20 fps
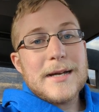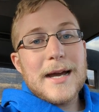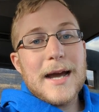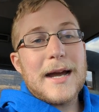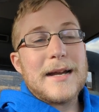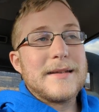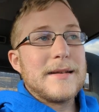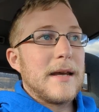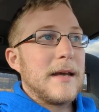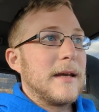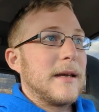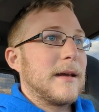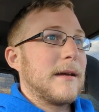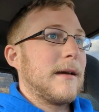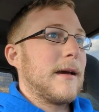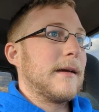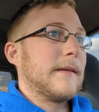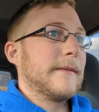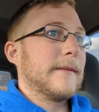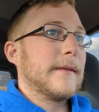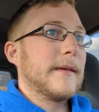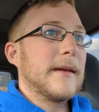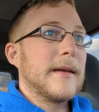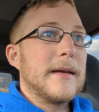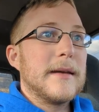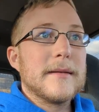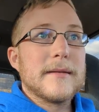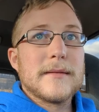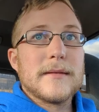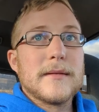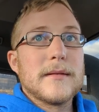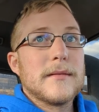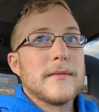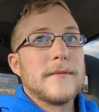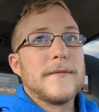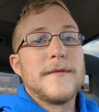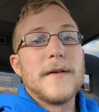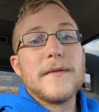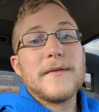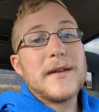I take at least
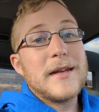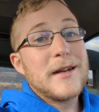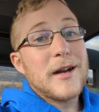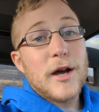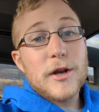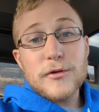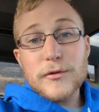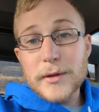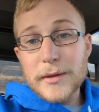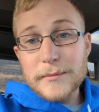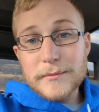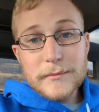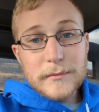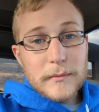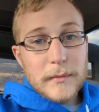$1,500